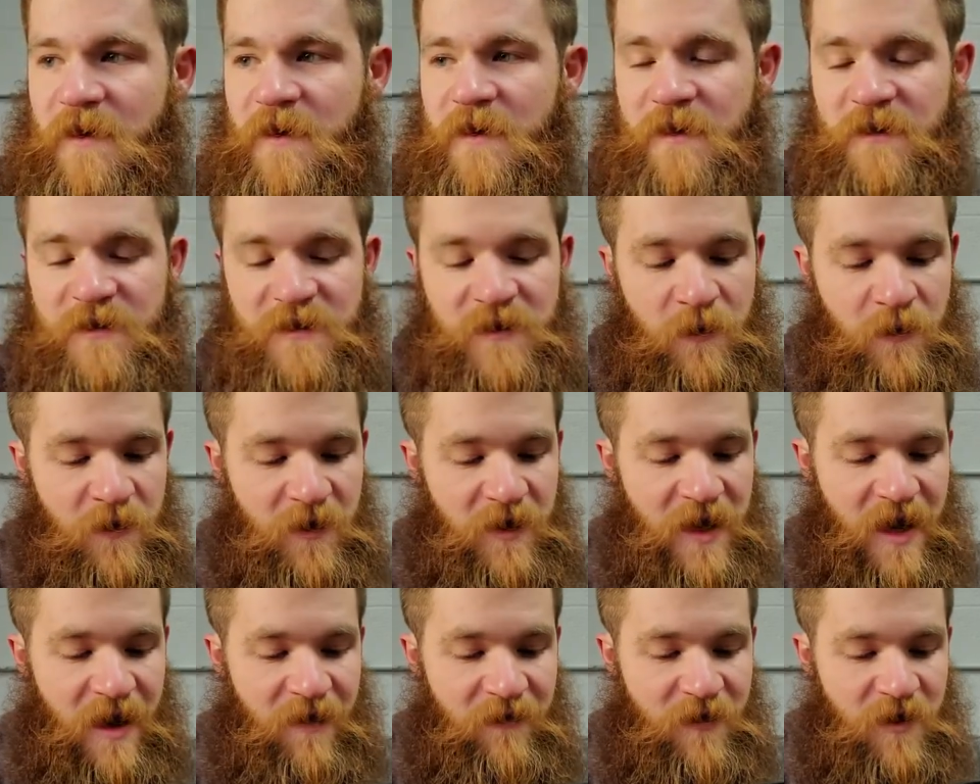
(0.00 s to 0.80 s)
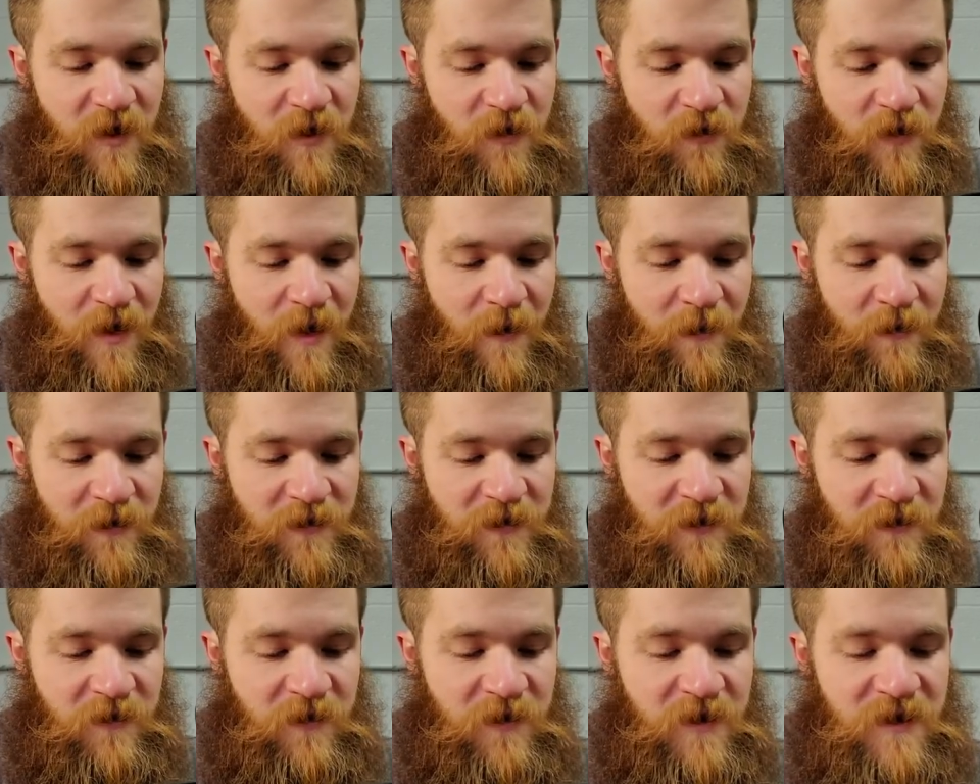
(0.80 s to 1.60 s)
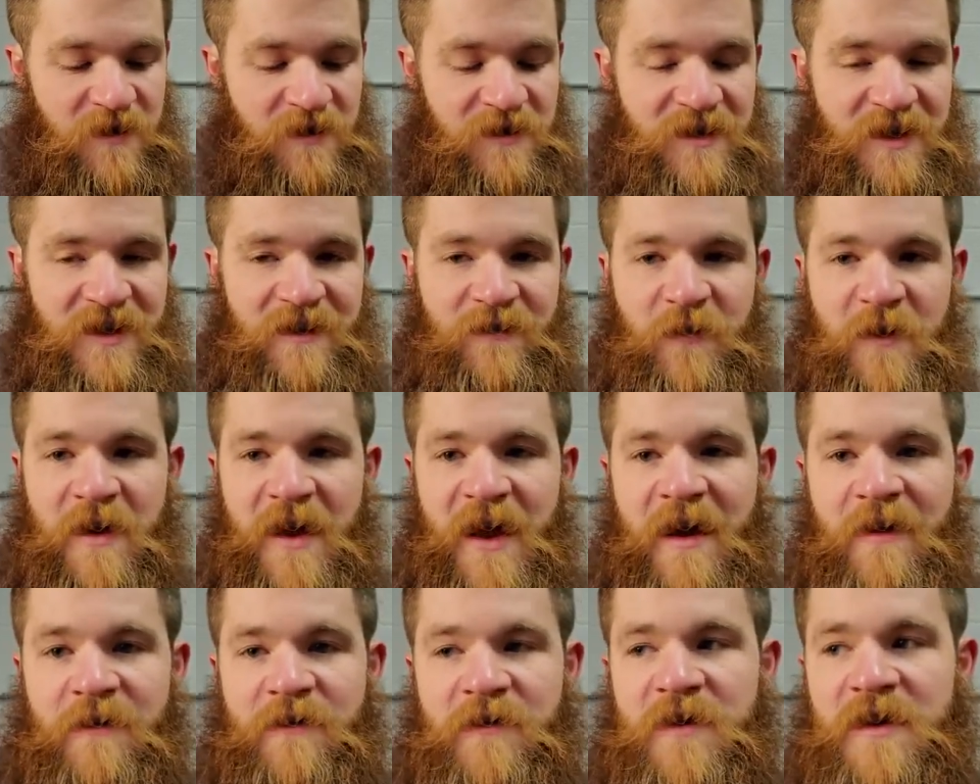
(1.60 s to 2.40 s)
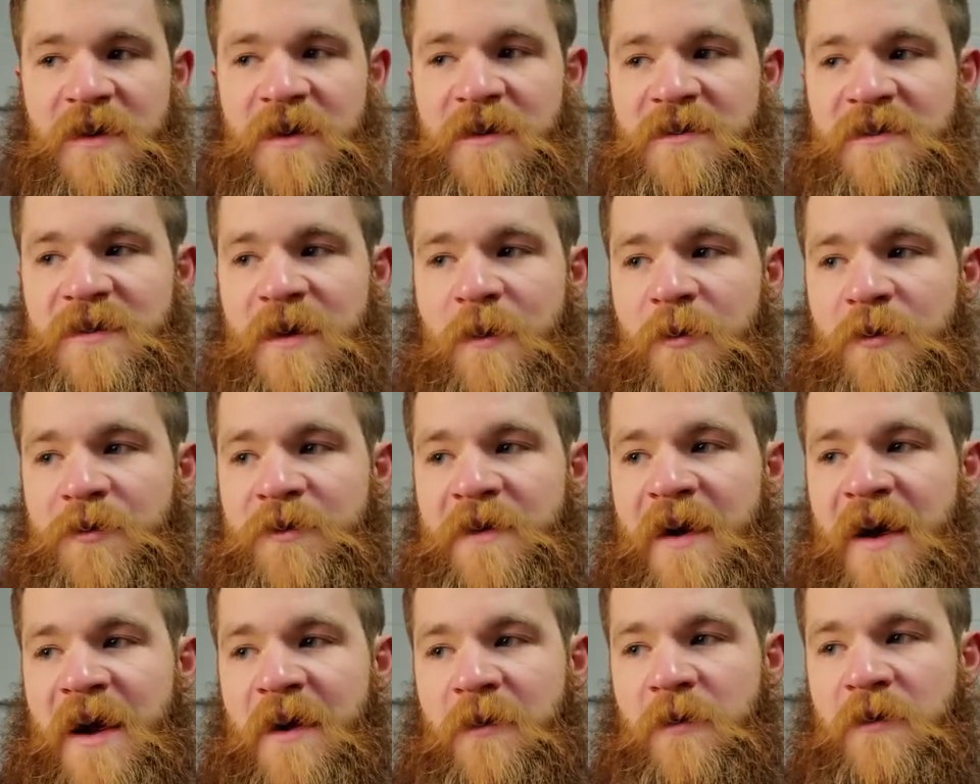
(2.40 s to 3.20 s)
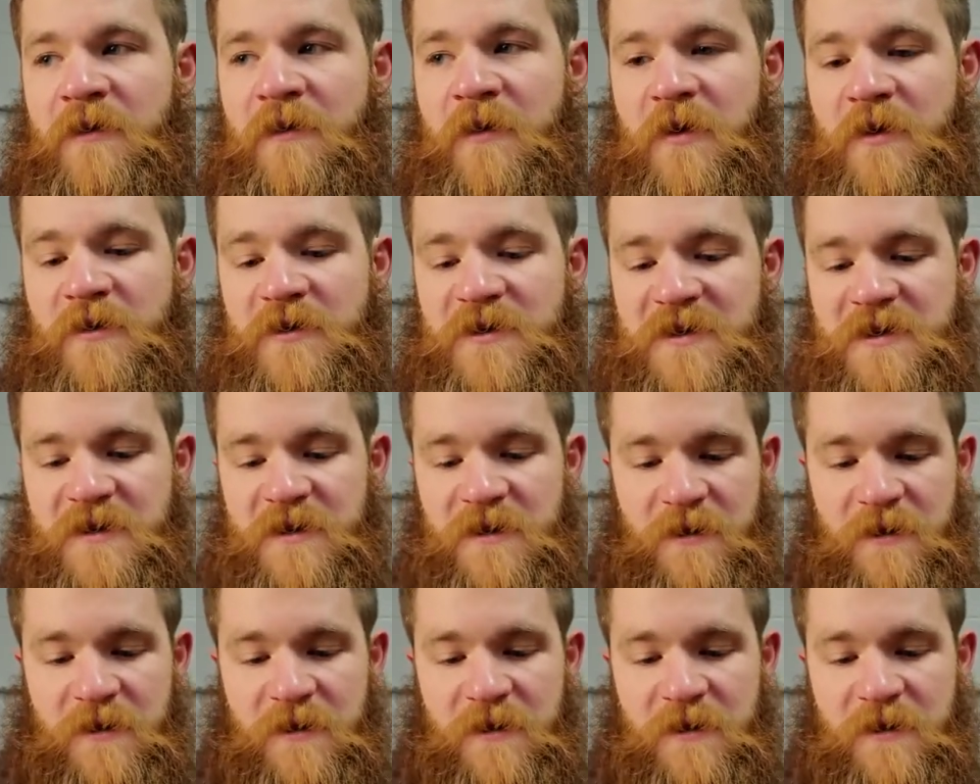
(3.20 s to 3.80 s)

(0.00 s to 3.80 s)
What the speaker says: So we're going to have another opportunity to see if we have the double die reverse.